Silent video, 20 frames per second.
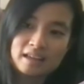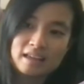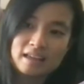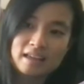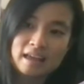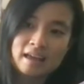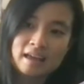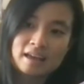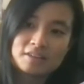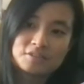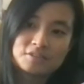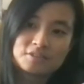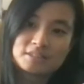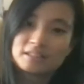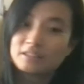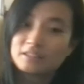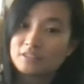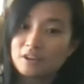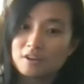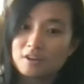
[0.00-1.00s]
And you'll
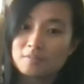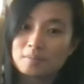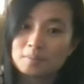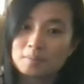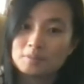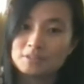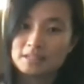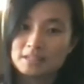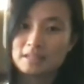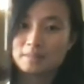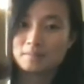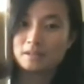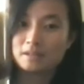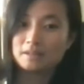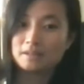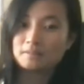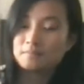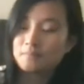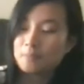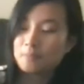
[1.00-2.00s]
see a lot of bubbles getting
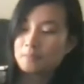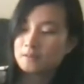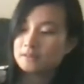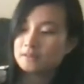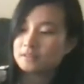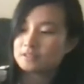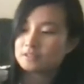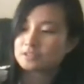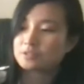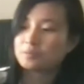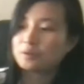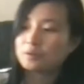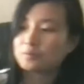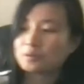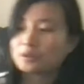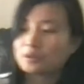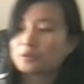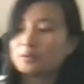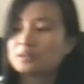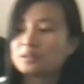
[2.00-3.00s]
made. So what
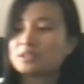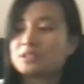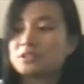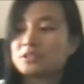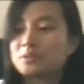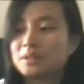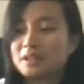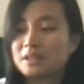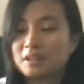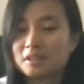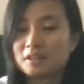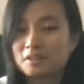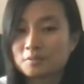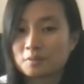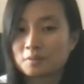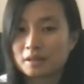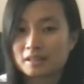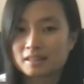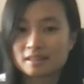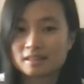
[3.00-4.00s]
we're going to do here
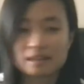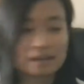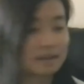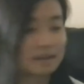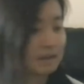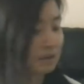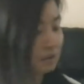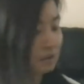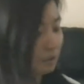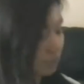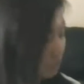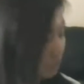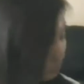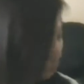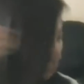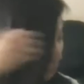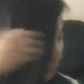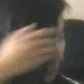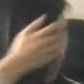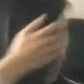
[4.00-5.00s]
with a
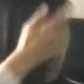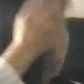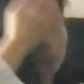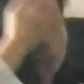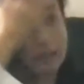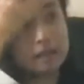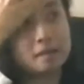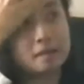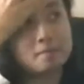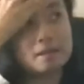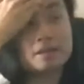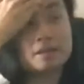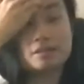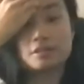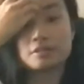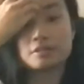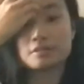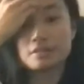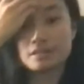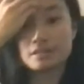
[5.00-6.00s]
Coca-Cola bottle and
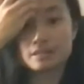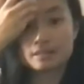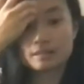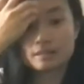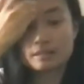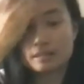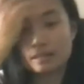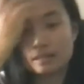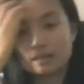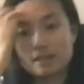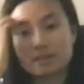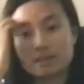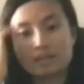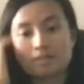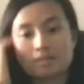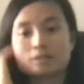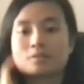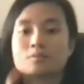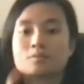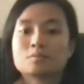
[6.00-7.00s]
Mentos
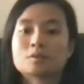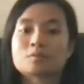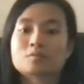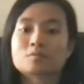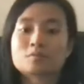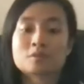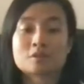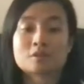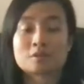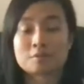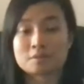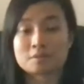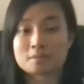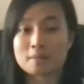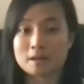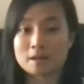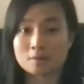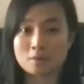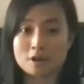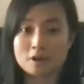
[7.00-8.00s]
is we're going to
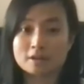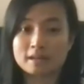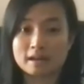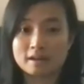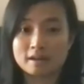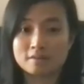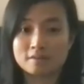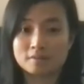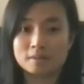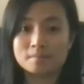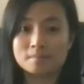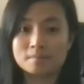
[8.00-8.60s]
make a rocket out of it.